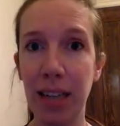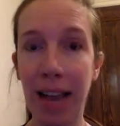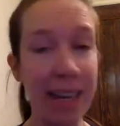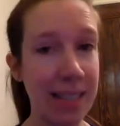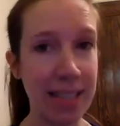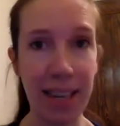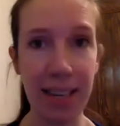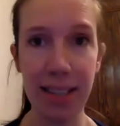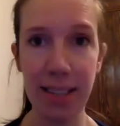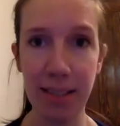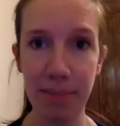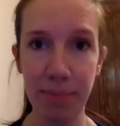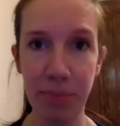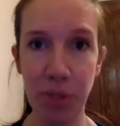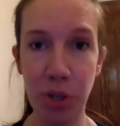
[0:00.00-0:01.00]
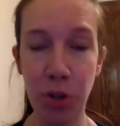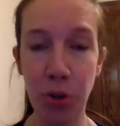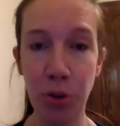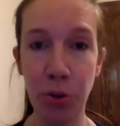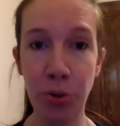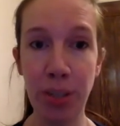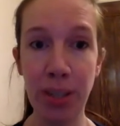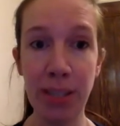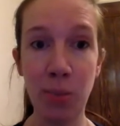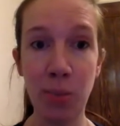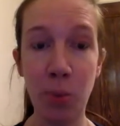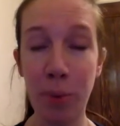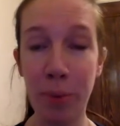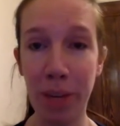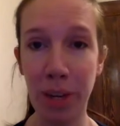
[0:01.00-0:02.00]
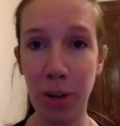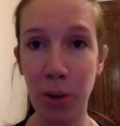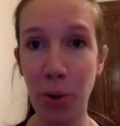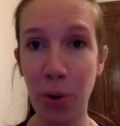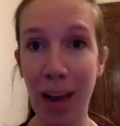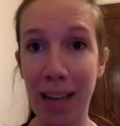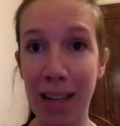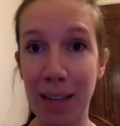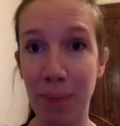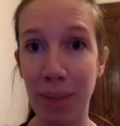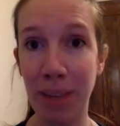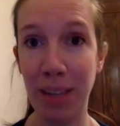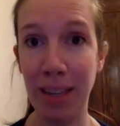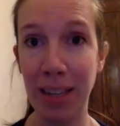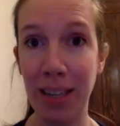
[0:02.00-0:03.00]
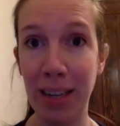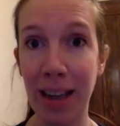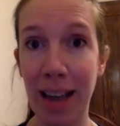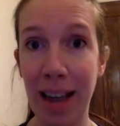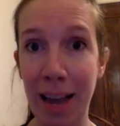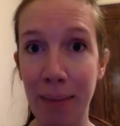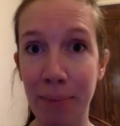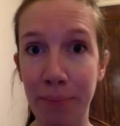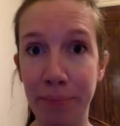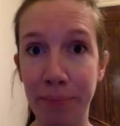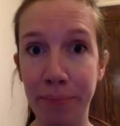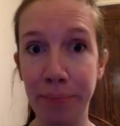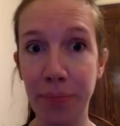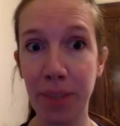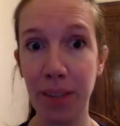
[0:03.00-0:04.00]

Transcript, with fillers: access to these women who had been um,